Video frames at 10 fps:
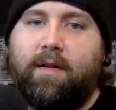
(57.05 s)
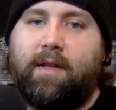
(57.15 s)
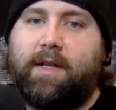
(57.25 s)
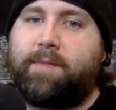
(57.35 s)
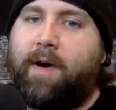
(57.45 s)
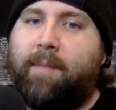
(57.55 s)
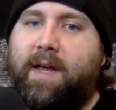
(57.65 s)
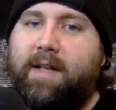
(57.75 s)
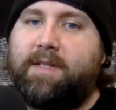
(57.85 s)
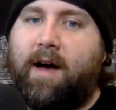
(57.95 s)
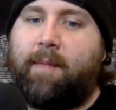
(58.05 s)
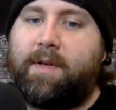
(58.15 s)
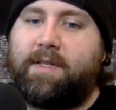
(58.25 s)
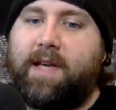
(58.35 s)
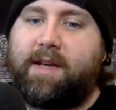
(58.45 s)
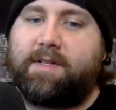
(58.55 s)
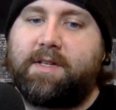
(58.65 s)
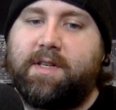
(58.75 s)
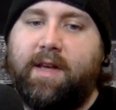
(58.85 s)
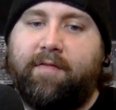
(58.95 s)
Let's pop that top and take us a
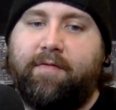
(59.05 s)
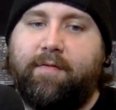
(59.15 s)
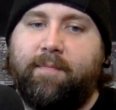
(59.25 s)
sniff.